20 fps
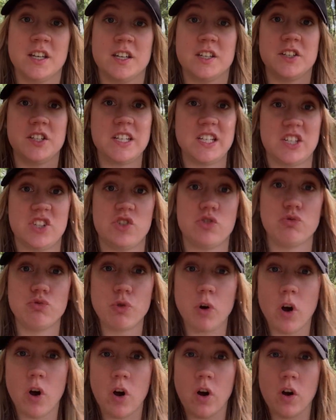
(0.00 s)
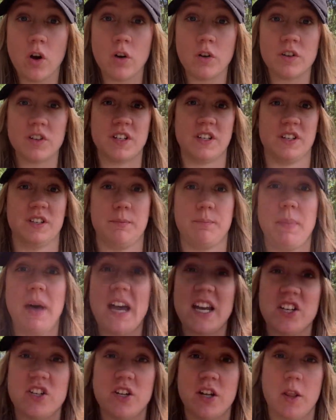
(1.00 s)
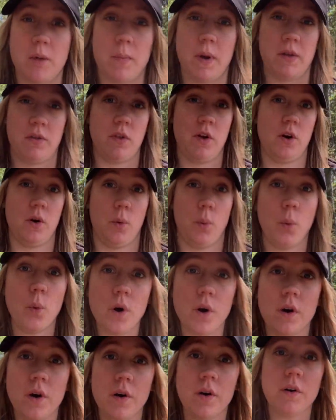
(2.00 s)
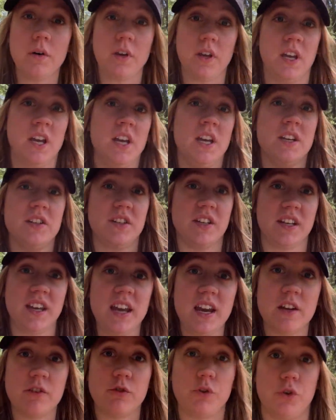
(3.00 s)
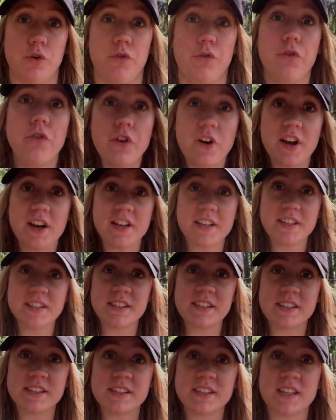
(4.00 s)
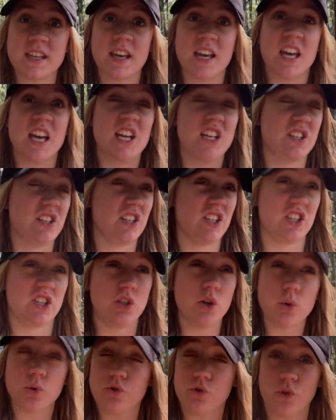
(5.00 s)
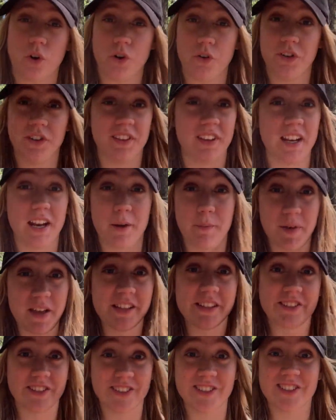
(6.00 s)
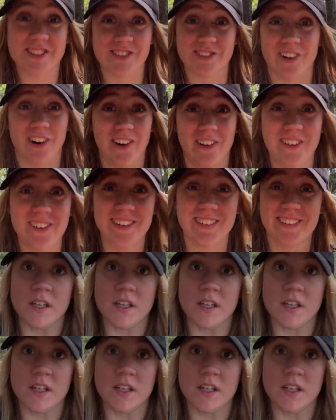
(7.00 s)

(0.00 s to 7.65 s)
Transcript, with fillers: She's strong, she's passionate about her work, she cares for her friends, she's so strong. Did I mention strong?